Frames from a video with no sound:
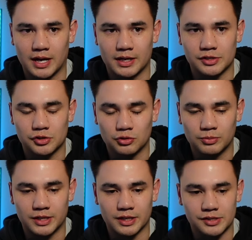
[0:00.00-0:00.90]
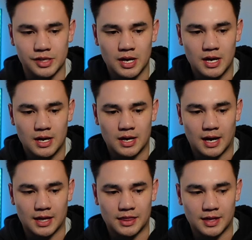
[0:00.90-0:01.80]
And it's cool because
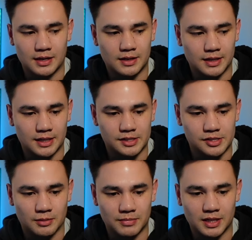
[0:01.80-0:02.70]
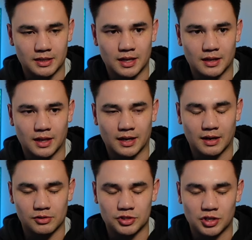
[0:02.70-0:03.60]
I think it's something that like I
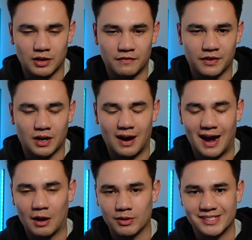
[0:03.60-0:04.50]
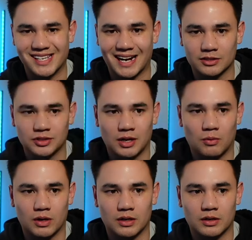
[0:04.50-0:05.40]
was trying to figure out how exactly I
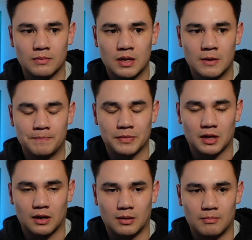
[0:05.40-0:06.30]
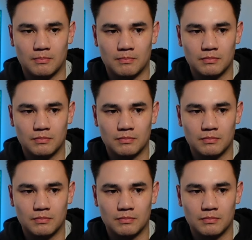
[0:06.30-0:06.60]
want to, um,